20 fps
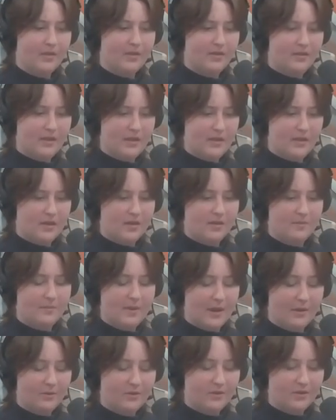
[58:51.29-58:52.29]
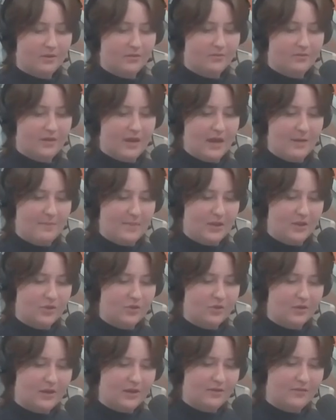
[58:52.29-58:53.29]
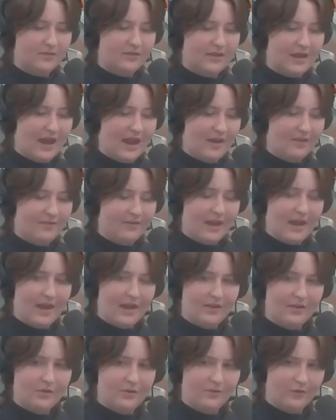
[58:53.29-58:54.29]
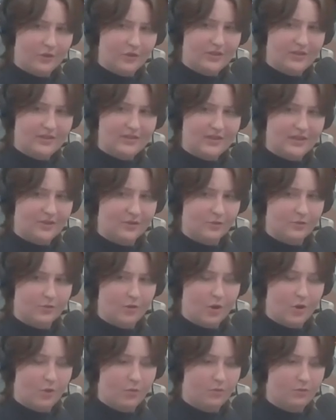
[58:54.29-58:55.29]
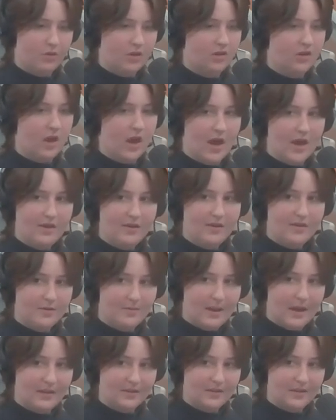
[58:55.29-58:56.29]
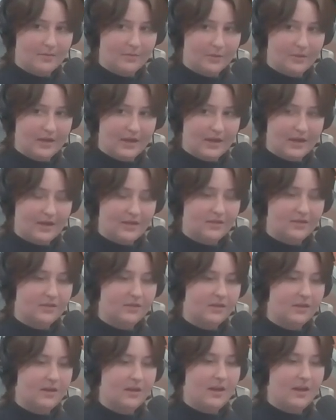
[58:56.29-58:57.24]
the amount of administrative staff at universities has grown a lot in the past couple decades,